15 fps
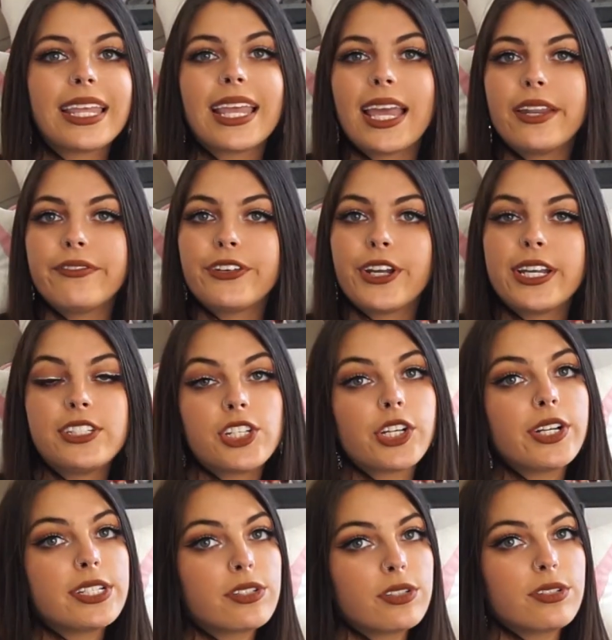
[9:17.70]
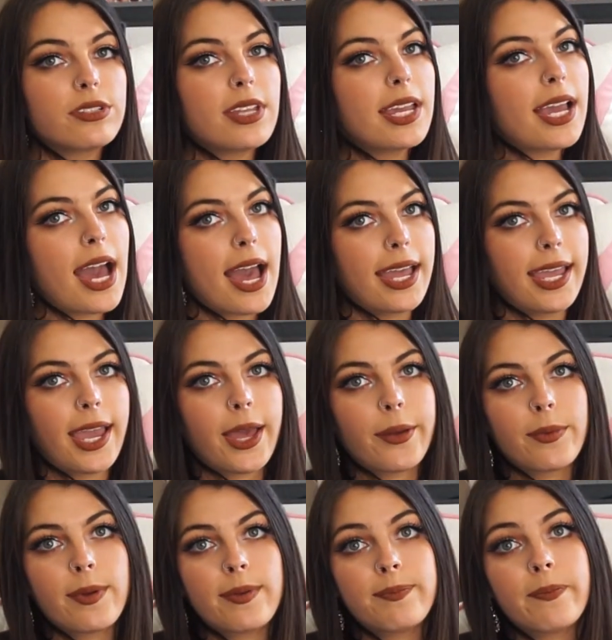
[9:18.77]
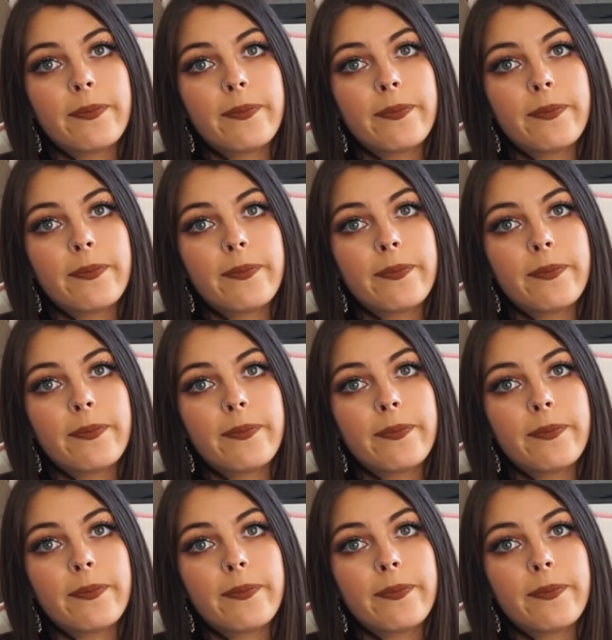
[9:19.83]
And if you're into crystals like I am,